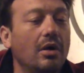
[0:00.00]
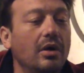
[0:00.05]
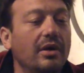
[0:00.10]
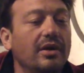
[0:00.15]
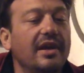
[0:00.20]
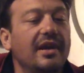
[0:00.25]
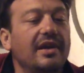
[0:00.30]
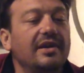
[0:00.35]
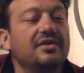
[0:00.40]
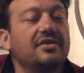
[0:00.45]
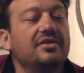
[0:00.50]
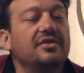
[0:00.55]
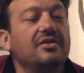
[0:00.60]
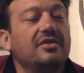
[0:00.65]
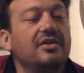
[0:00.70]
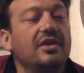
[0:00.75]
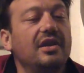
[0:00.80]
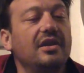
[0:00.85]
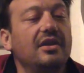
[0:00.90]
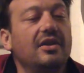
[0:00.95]
Yes,
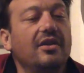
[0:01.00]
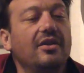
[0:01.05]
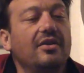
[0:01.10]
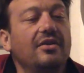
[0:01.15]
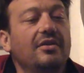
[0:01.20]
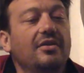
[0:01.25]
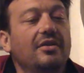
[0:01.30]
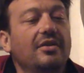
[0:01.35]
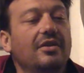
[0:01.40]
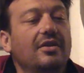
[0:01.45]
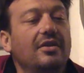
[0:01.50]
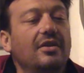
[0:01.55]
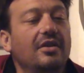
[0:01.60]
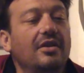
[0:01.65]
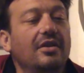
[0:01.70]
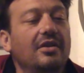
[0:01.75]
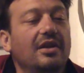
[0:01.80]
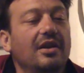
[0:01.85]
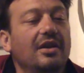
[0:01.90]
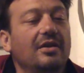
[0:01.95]
there you go.
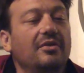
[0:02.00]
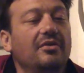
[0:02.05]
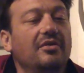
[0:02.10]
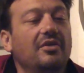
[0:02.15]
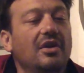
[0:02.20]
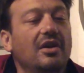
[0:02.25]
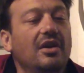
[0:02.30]
Okay,